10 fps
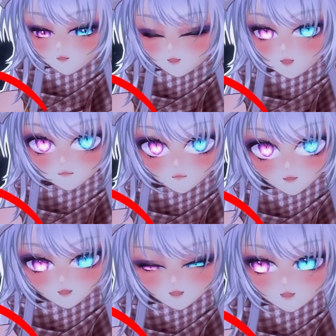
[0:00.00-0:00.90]

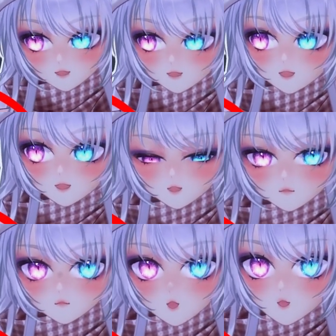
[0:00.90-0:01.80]
camera,
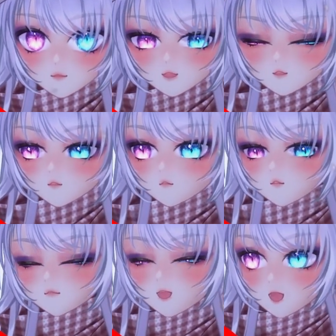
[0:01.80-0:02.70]
you go
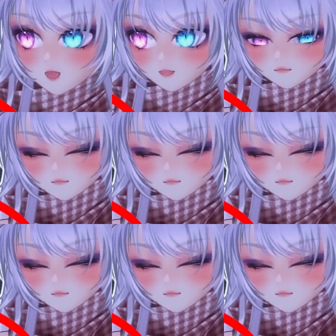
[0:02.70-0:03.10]
into any